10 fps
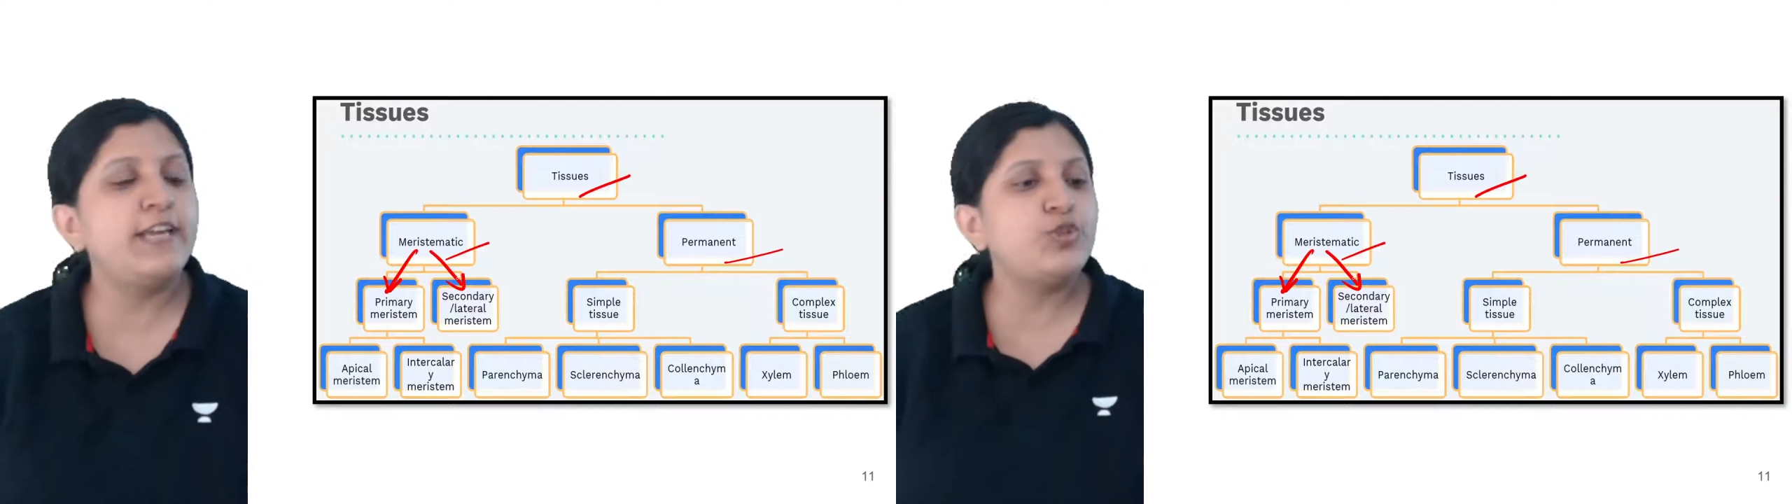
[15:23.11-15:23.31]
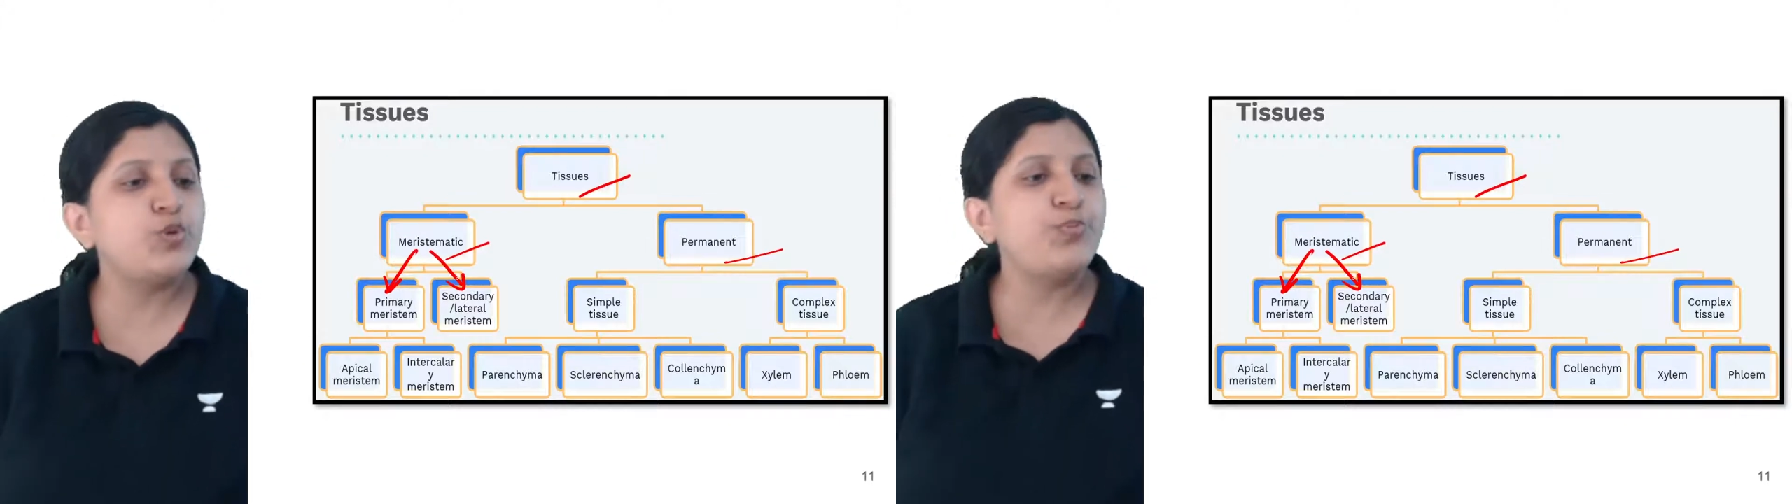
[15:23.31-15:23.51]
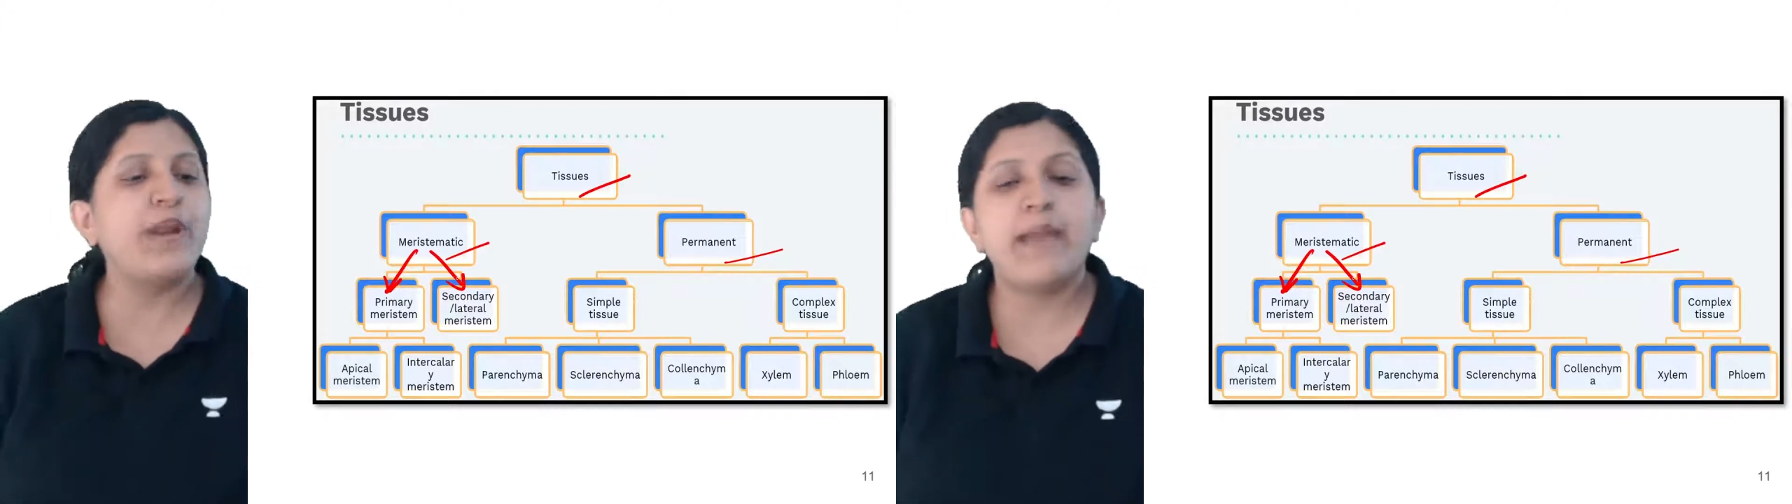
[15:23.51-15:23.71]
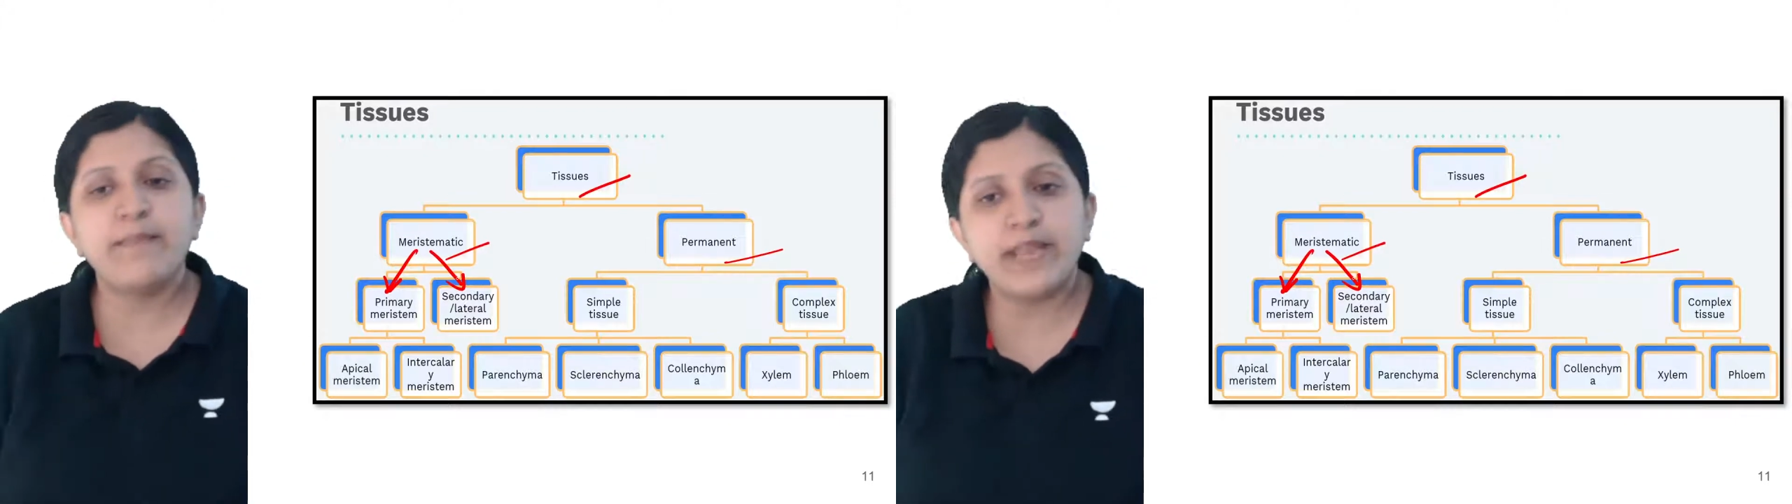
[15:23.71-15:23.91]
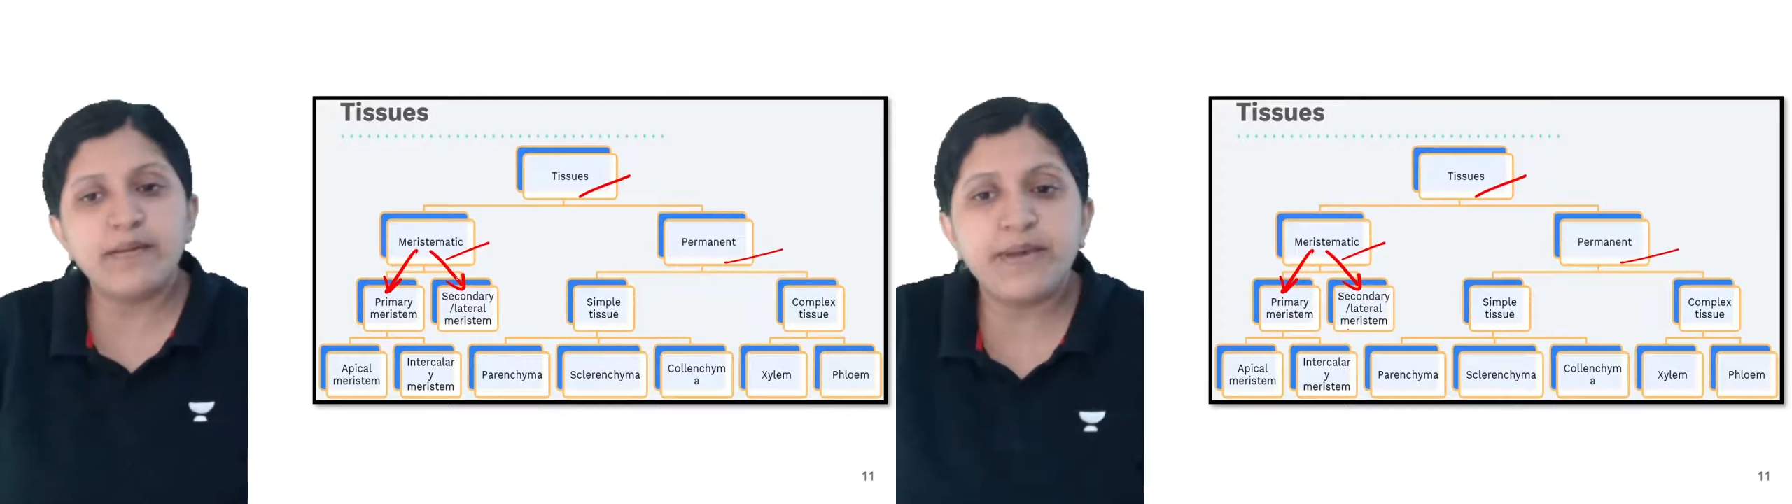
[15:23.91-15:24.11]
into
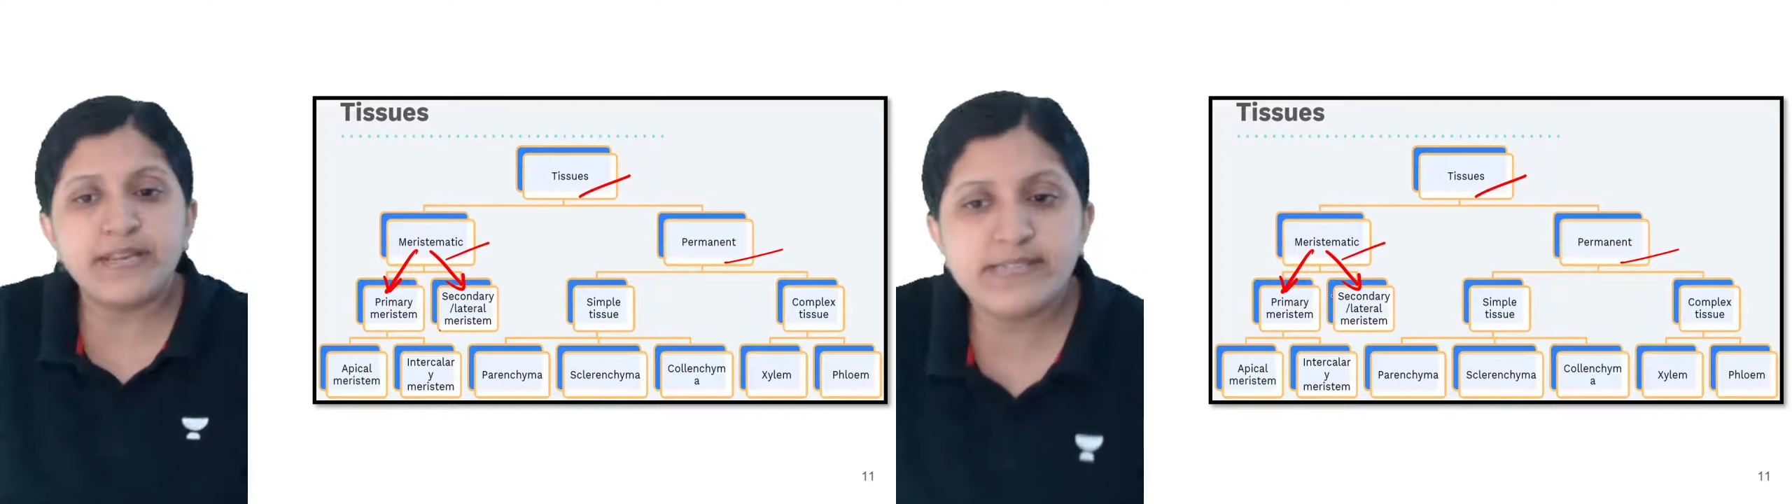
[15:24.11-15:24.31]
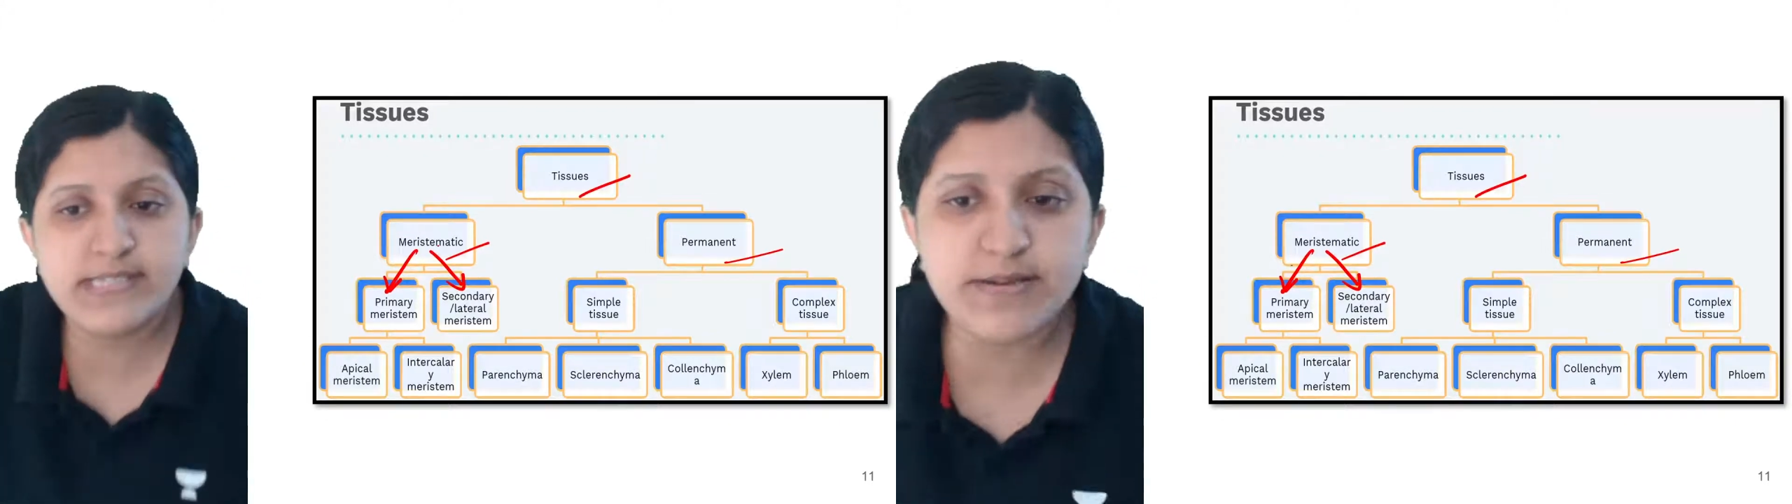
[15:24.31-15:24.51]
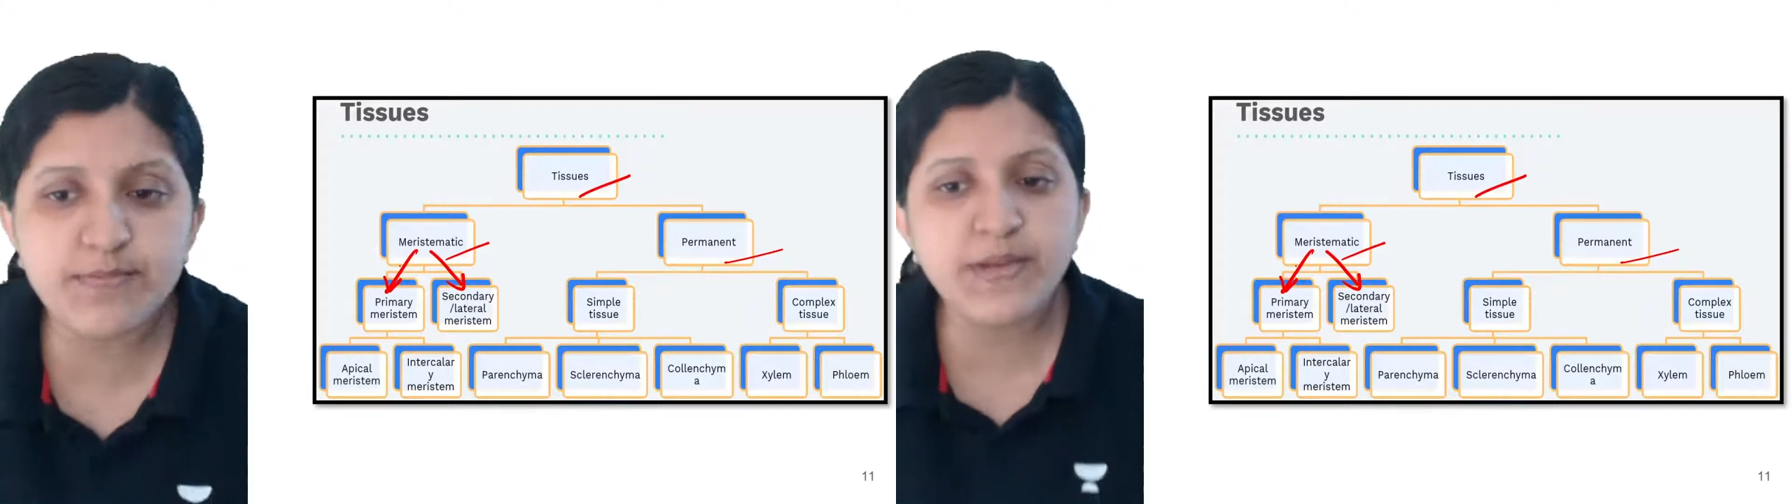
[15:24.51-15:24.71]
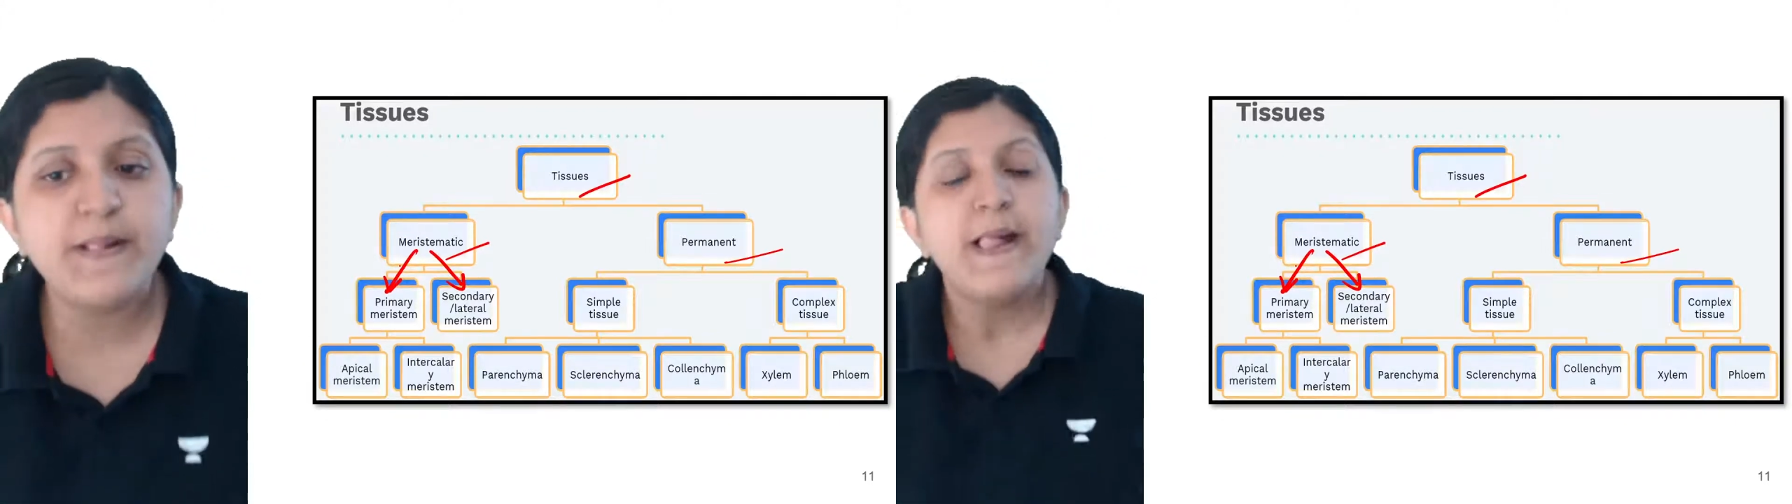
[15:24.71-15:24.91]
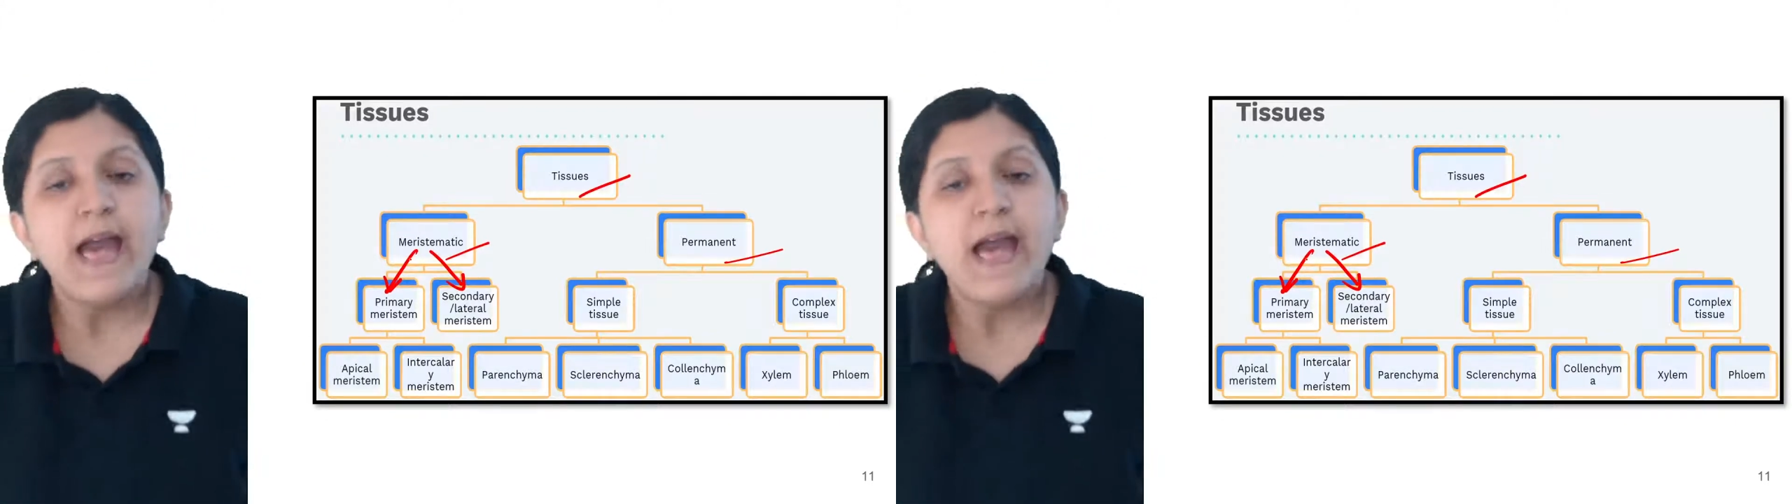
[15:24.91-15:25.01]
primary meristem